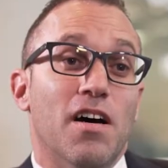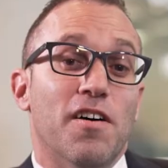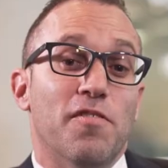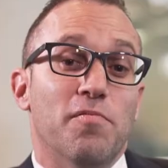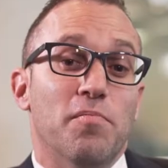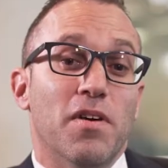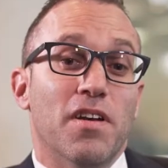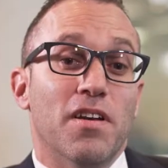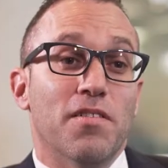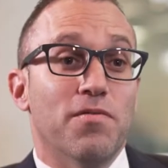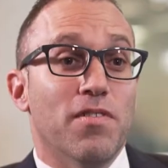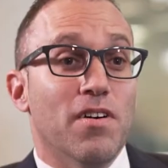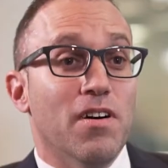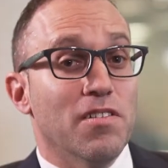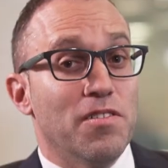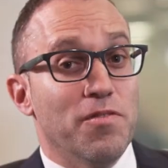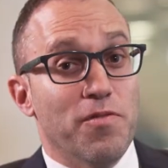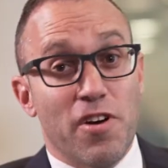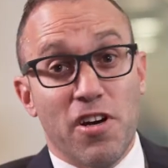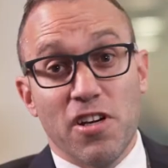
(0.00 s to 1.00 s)
I've been
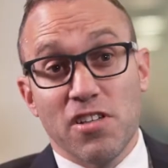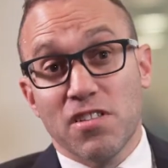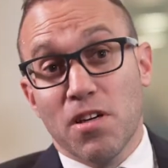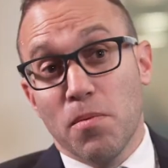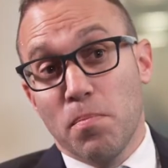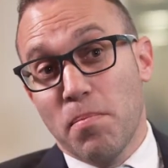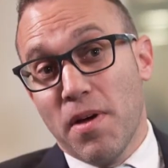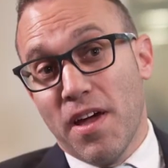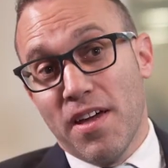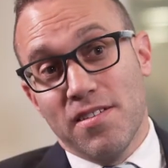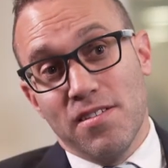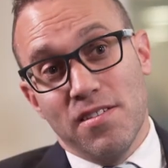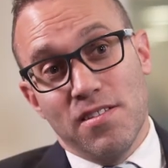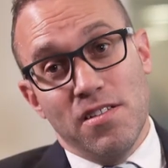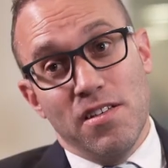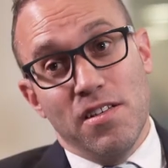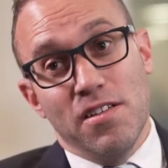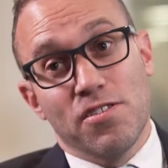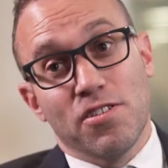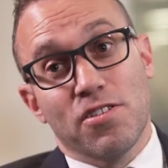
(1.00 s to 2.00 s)
involved in various
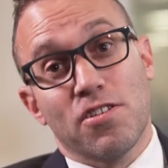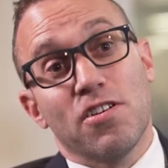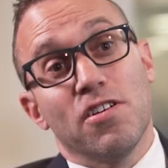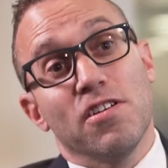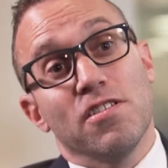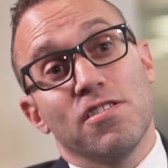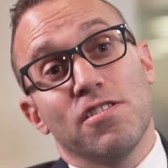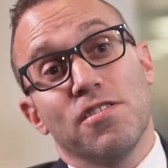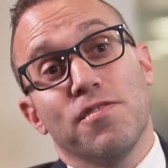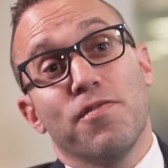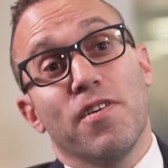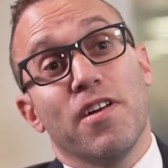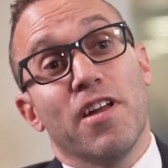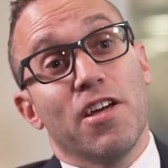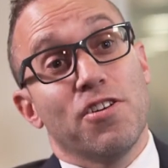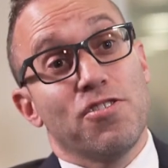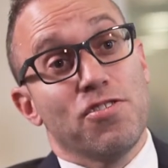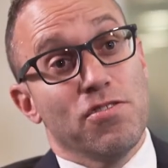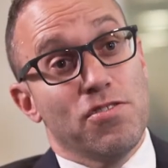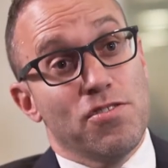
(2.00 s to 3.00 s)
capacities across
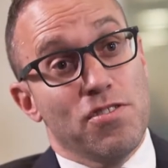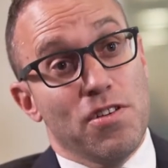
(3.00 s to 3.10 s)
financial